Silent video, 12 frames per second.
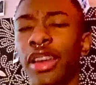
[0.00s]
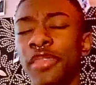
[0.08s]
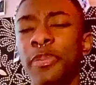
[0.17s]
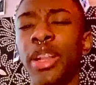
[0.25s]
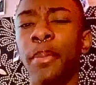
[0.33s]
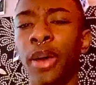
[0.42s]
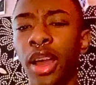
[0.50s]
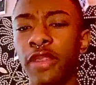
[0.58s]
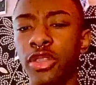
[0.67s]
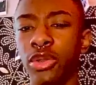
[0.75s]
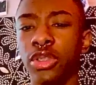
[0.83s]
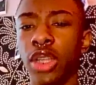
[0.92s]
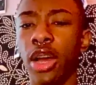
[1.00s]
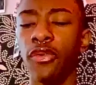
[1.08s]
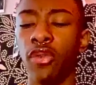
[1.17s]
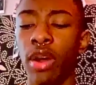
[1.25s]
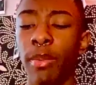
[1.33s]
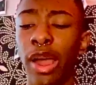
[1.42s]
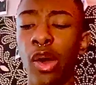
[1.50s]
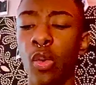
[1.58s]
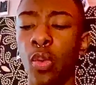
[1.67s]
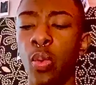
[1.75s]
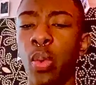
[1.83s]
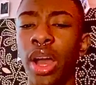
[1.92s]
I've been a part of TruStar for
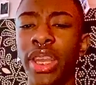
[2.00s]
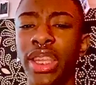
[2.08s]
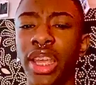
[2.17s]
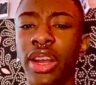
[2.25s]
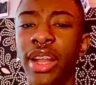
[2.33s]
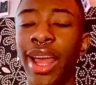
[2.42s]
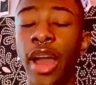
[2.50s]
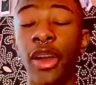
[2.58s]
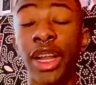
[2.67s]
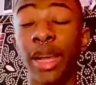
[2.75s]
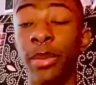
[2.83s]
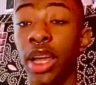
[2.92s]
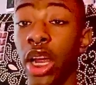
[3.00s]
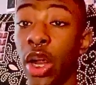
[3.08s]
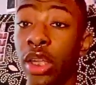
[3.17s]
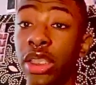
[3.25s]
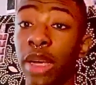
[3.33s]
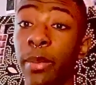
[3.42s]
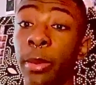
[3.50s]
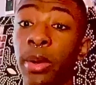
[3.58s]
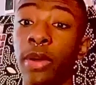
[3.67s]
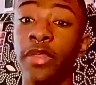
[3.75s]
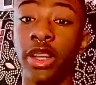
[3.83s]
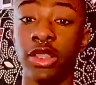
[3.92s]
about 1 year now and I am currently a
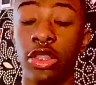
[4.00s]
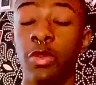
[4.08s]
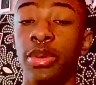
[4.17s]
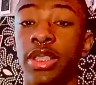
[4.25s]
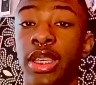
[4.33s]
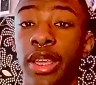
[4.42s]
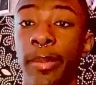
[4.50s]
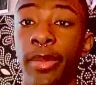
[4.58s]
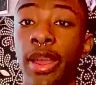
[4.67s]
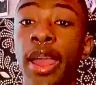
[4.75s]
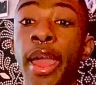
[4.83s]
member of their super team.